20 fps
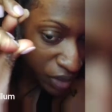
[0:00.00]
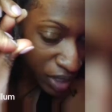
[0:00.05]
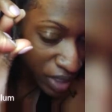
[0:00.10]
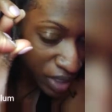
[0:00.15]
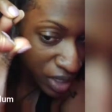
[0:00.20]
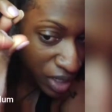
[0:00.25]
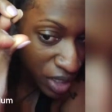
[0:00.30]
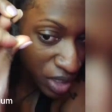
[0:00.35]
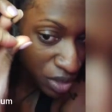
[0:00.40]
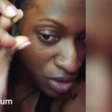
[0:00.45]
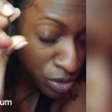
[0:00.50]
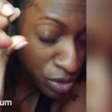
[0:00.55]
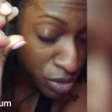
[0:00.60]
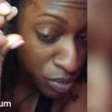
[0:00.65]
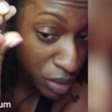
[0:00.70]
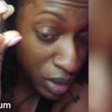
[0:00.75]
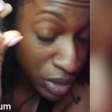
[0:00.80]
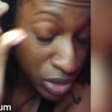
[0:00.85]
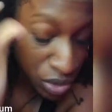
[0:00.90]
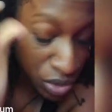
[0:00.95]
I can't use
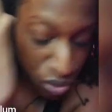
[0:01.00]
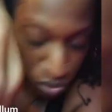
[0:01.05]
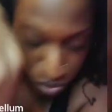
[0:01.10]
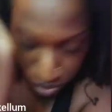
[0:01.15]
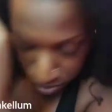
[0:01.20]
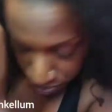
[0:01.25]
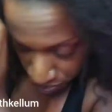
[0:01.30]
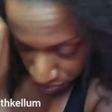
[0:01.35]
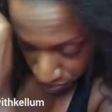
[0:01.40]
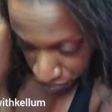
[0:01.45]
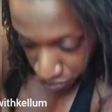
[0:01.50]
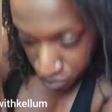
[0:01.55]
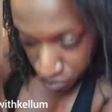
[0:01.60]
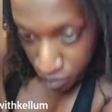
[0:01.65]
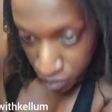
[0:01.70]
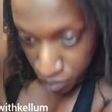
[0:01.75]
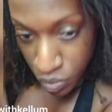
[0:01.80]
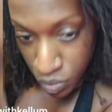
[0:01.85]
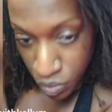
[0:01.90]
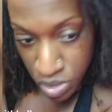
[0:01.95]
my tool.
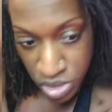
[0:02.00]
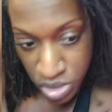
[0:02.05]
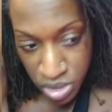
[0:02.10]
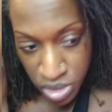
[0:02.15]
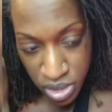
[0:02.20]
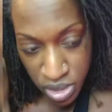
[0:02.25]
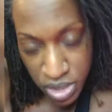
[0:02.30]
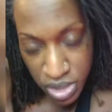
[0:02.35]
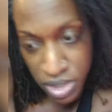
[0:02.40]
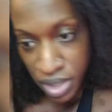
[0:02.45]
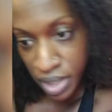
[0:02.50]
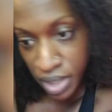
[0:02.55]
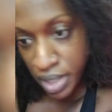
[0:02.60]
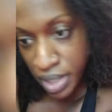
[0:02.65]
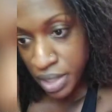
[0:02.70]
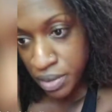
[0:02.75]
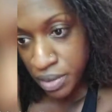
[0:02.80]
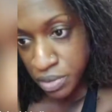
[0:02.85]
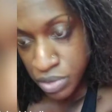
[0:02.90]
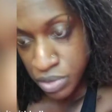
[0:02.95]
This is the Sisterlocks
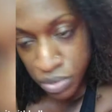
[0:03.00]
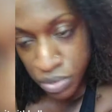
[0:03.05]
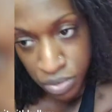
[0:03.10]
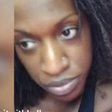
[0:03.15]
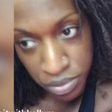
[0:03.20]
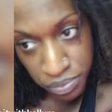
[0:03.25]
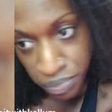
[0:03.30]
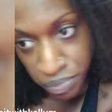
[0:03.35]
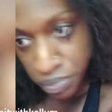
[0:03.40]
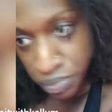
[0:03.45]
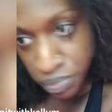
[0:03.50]
hair tool,